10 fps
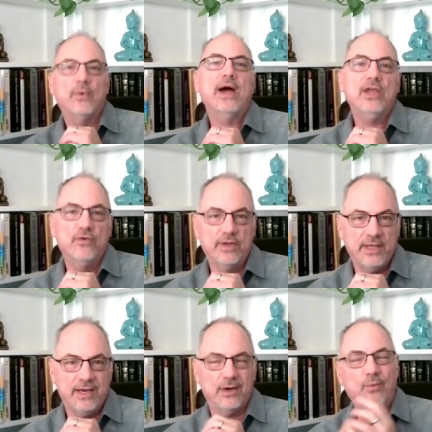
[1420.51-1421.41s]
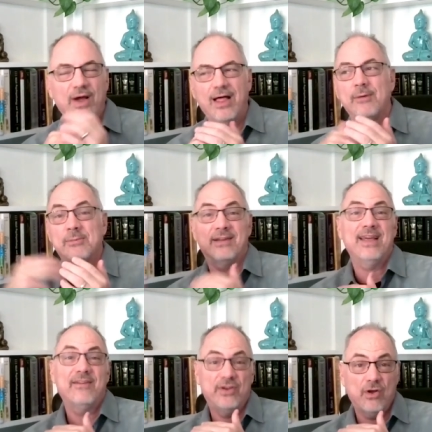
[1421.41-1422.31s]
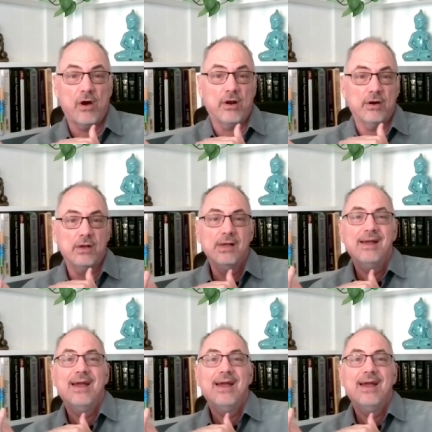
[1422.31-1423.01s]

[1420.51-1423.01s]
Well, why are you really here? Well, I'm about to have a daughter.